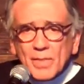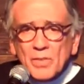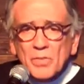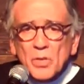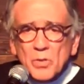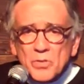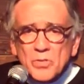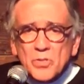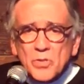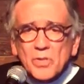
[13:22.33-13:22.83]

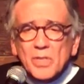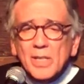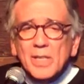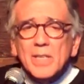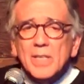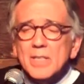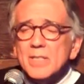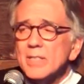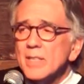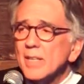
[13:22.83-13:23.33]
there are certain
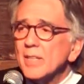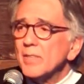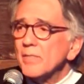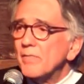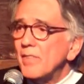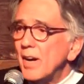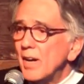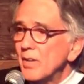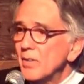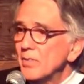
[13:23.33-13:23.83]
key
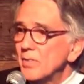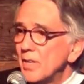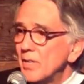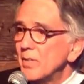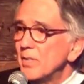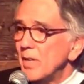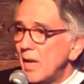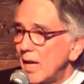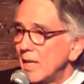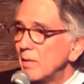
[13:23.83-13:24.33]
signifiers that
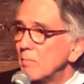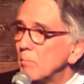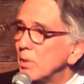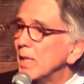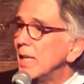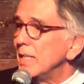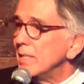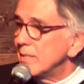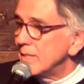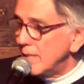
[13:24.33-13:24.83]
are not in
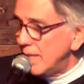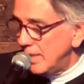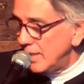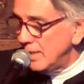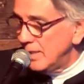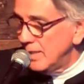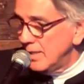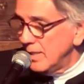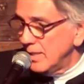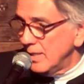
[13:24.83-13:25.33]
place yet
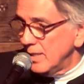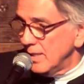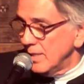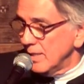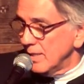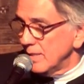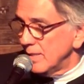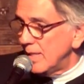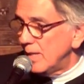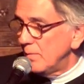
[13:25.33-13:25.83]

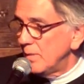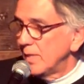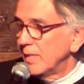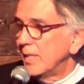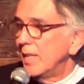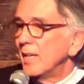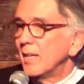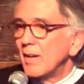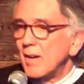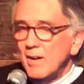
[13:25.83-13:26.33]
that would
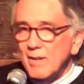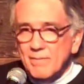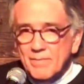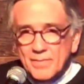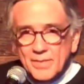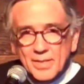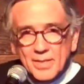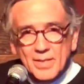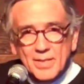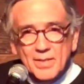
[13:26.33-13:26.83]
kick
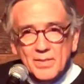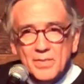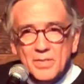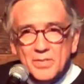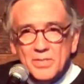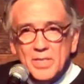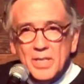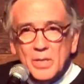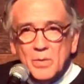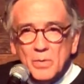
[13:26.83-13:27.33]
off the
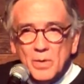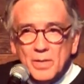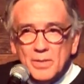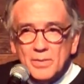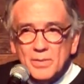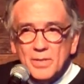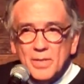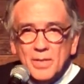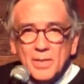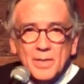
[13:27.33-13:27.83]

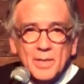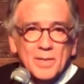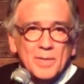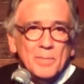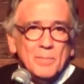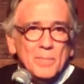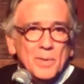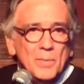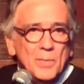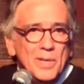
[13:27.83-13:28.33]
sequence.
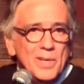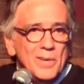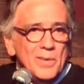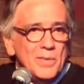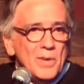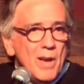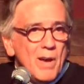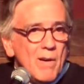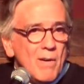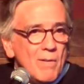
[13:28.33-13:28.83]
But we
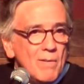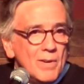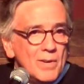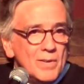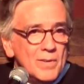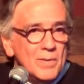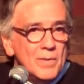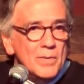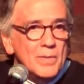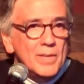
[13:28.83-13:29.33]
don't know.
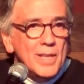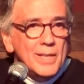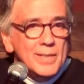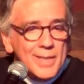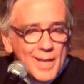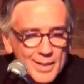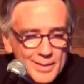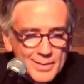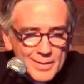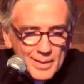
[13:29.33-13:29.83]

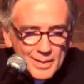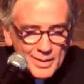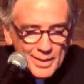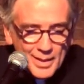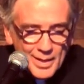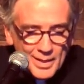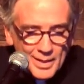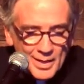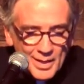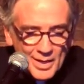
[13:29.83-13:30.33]
And that's the
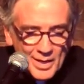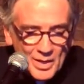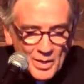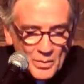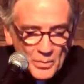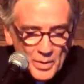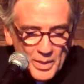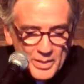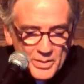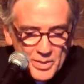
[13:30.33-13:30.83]
thing.
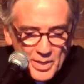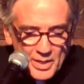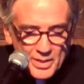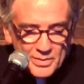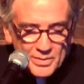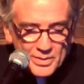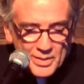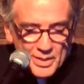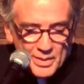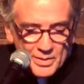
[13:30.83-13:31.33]
We
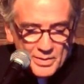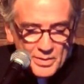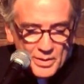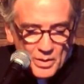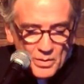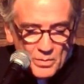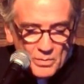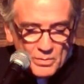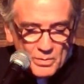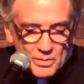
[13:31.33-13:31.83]
just
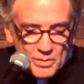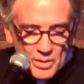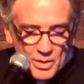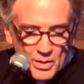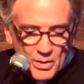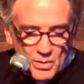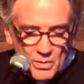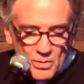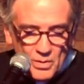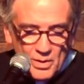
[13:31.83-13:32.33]
don't
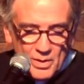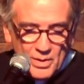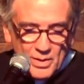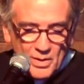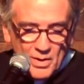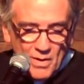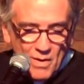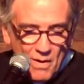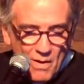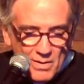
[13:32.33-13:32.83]
know.
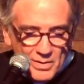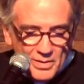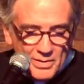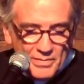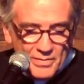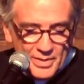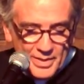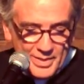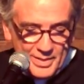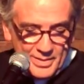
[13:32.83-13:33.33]
All
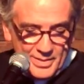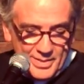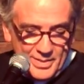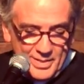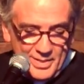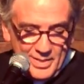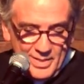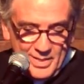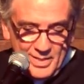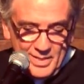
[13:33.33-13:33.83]
of this